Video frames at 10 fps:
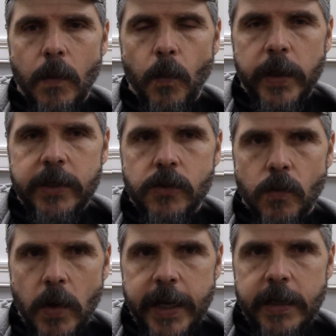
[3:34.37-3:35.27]
we
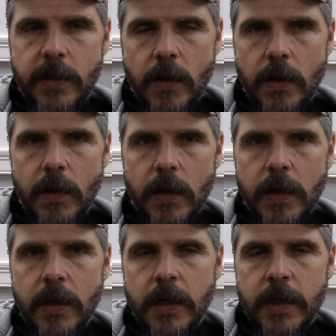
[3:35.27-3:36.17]
trained her
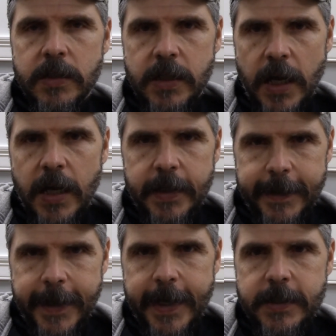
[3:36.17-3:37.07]
to hunt
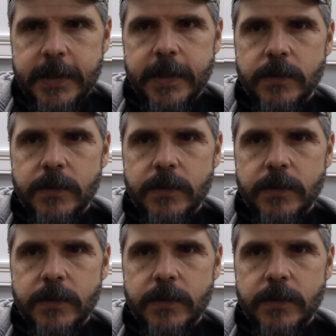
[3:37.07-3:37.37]
last year.